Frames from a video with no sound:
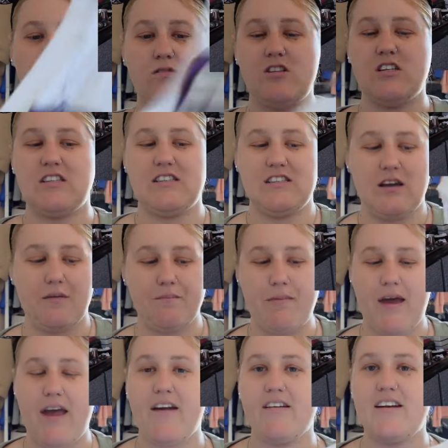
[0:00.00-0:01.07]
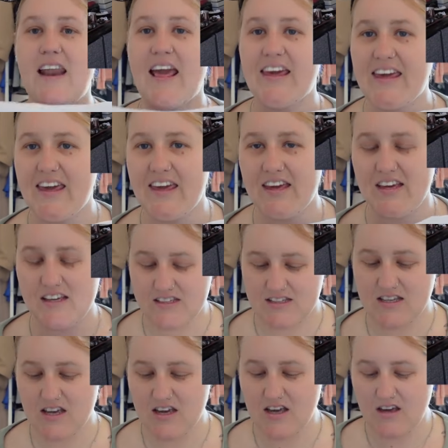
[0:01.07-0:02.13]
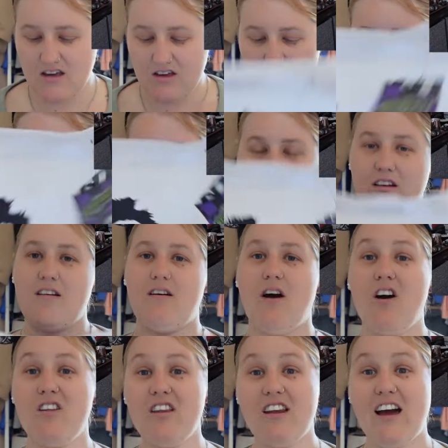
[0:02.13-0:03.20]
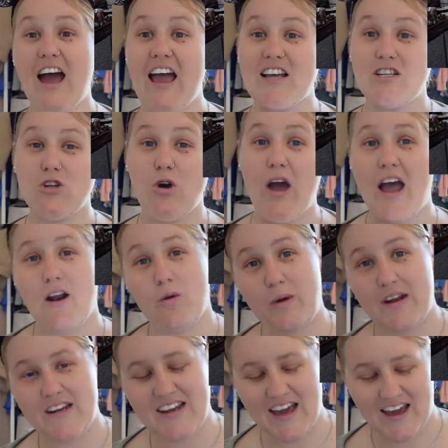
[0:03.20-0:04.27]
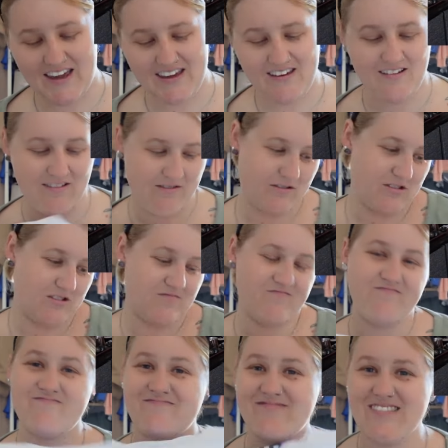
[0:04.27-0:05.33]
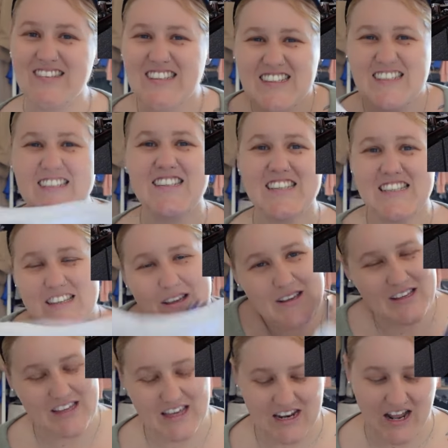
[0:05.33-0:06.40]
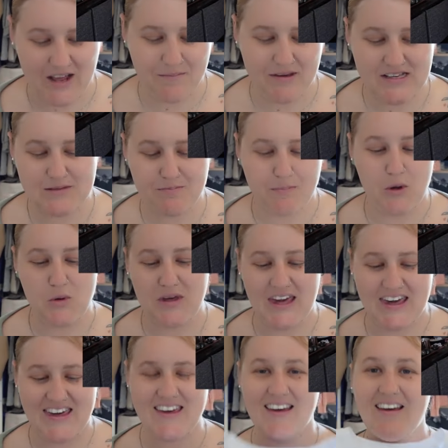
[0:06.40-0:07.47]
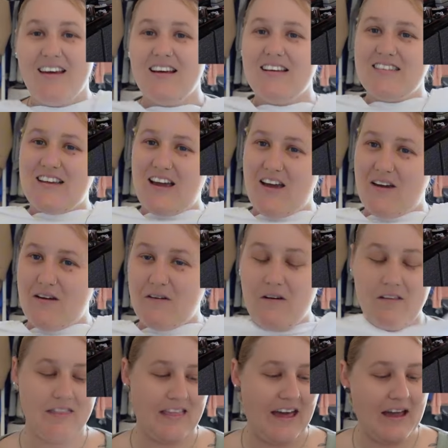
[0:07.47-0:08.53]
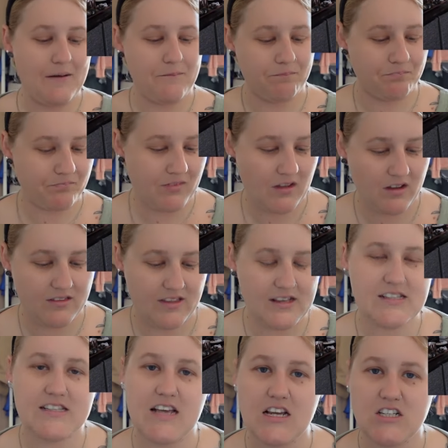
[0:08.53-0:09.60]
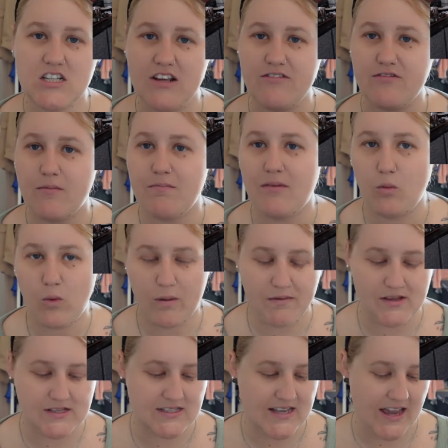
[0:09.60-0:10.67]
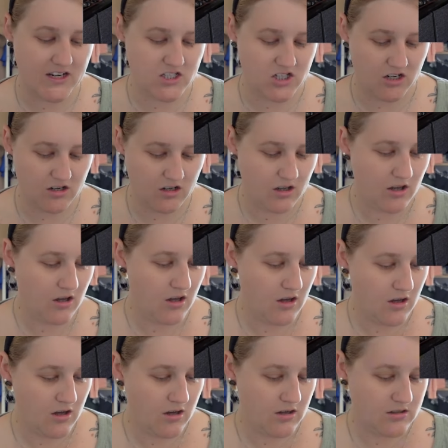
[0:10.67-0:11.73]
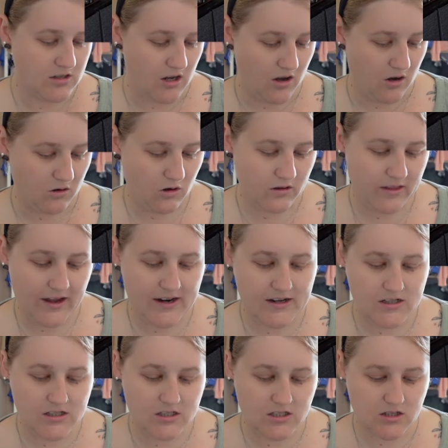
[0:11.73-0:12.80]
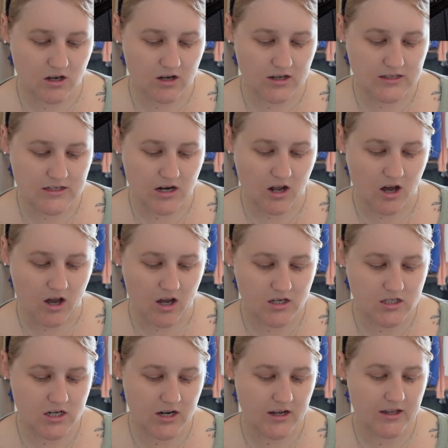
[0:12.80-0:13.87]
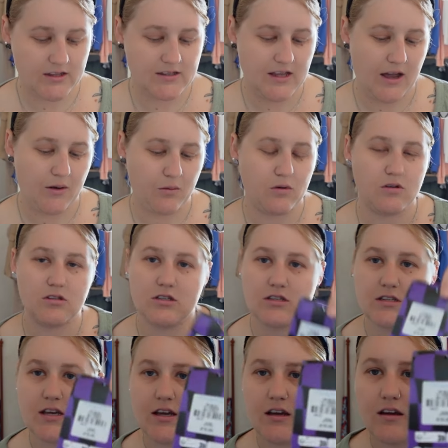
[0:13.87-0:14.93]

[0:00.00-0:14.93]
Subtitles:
just some pair of leggings on actual Halloween day. I thought, just to, you know, be spooky. So I've got that. This is actually from the women's section. So I've got that in a size large, and that was